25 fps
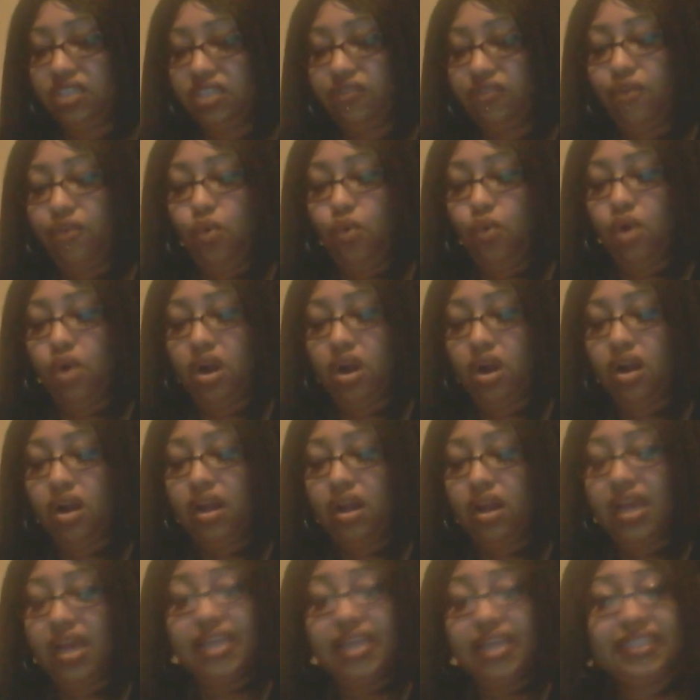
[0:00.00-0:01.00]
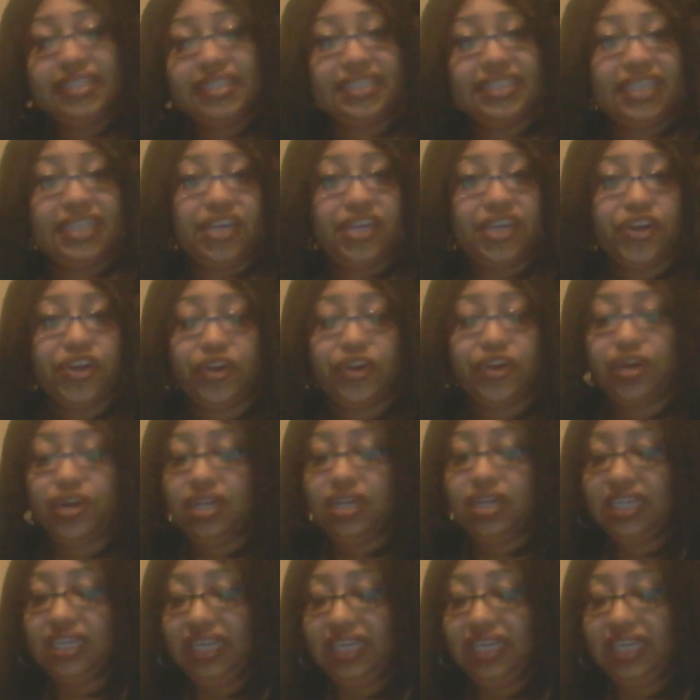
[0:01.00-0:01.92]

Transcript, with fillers: is for singer